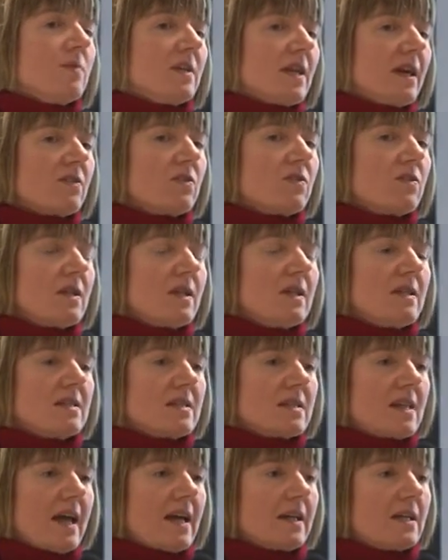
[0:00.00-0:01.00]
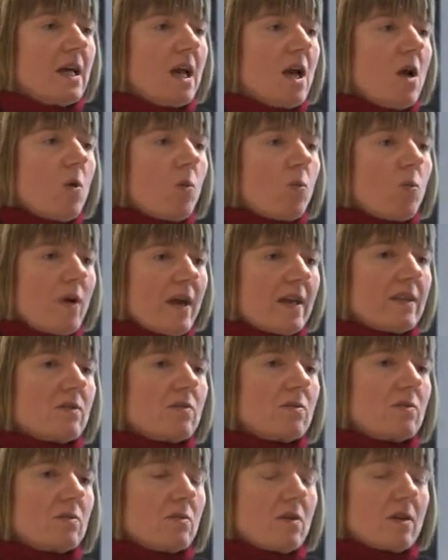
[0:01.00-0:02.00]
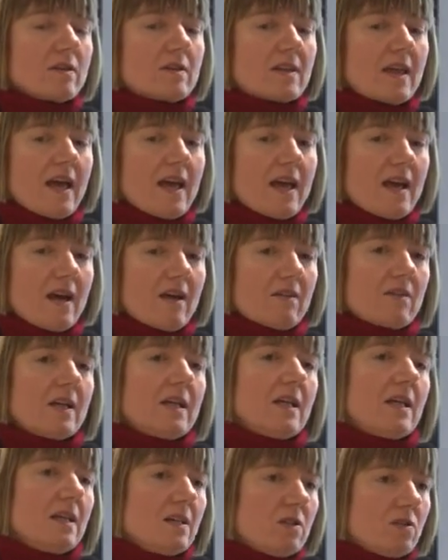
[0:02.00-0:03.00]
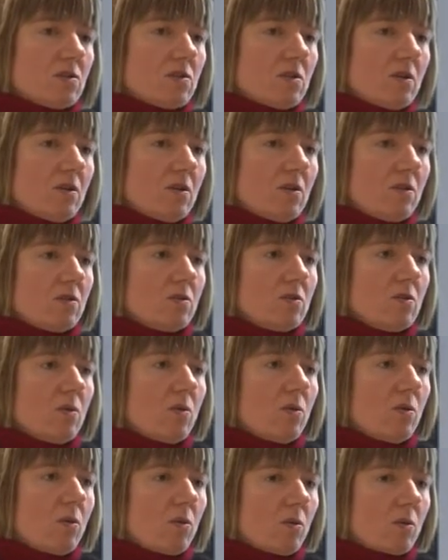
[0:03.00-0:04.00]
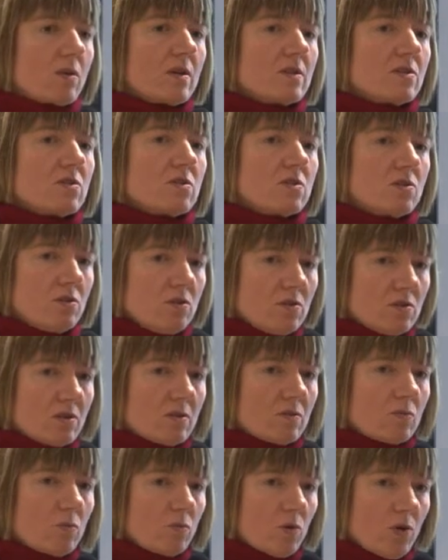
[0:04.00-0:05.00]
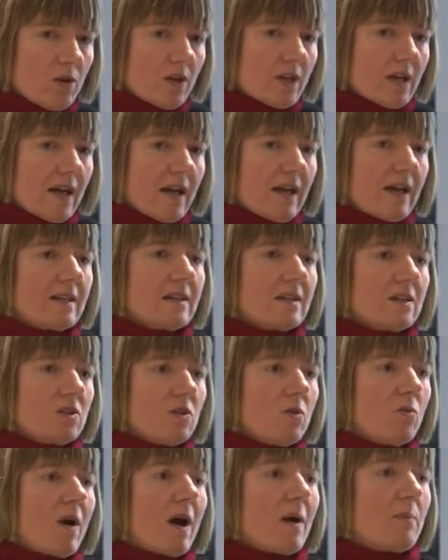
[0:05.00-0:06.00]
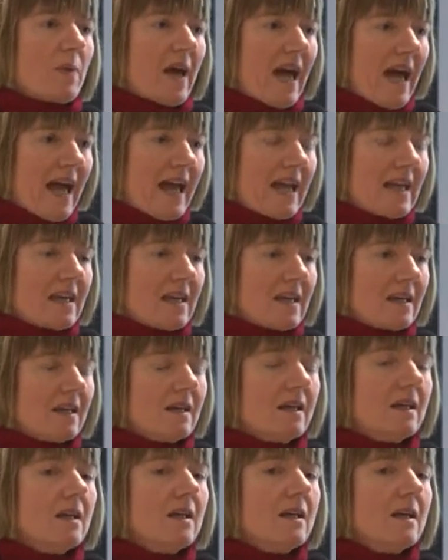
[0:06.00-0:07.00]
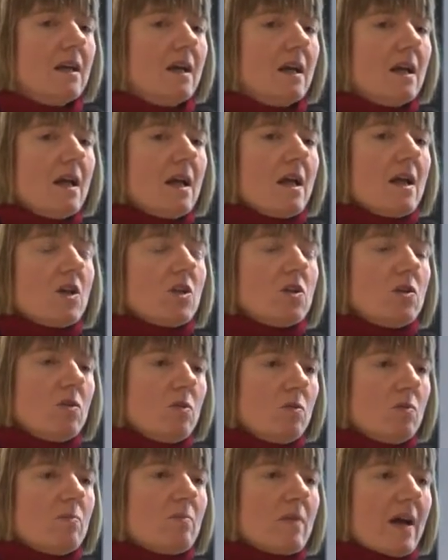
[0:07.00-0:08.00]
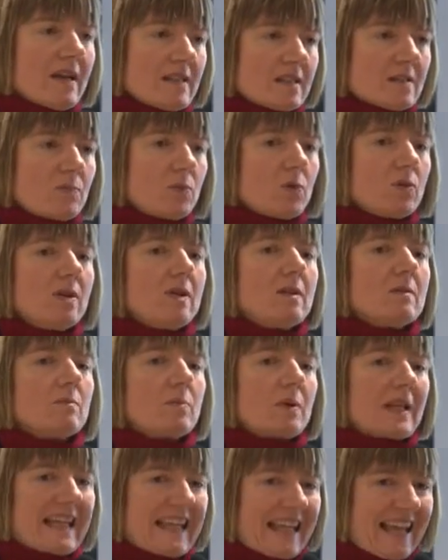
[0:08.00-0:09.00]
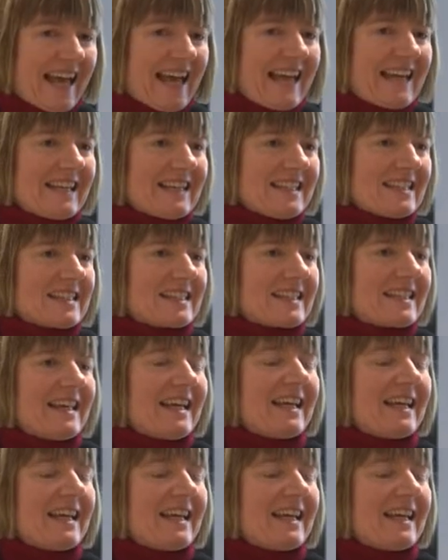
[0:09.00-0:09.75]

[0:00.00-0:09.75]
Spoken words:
The other thing is that whether or not they are an intern or a student worker that you are paying, you must put in place